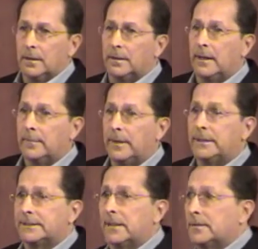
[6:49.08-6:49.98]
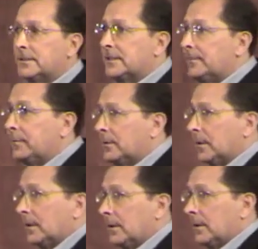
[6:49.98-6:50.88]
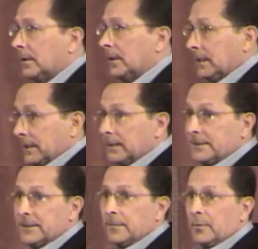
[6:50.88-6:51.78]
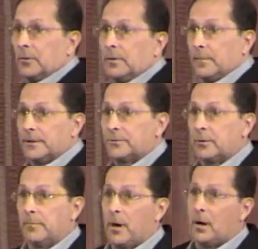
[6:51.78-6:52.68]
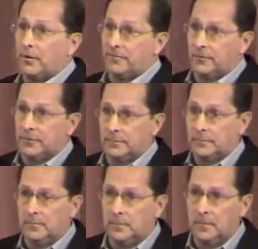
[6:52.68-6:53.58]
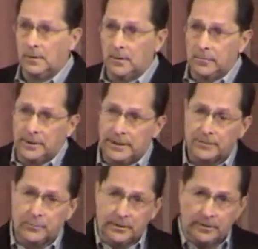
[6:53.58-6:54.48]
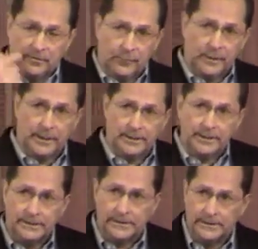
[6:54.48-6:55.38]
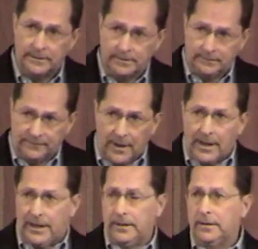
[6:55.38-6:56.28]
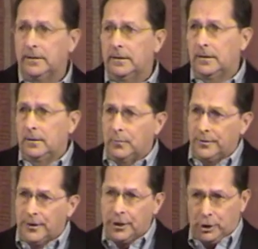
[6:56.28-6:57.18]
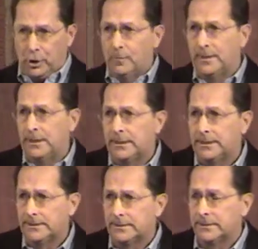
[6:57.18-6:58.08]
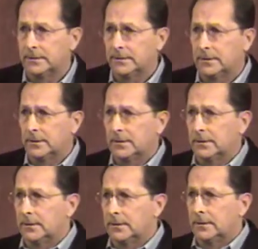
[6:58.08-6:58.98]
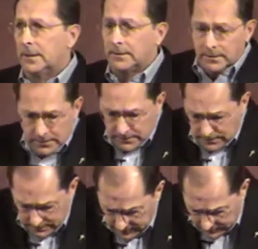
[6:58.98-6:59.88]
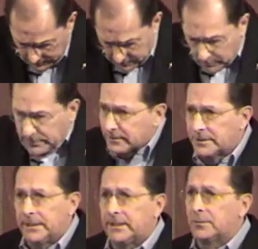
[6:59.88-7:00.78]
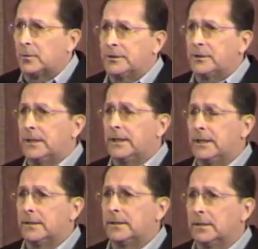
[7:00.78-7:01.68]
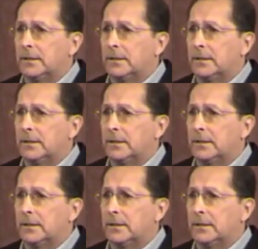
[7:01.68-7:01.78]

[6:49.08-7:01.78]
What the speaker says: And that may sound simple, and it is simple, but it's real powerful. Because if we identify with our humanness, and what you see is what you get,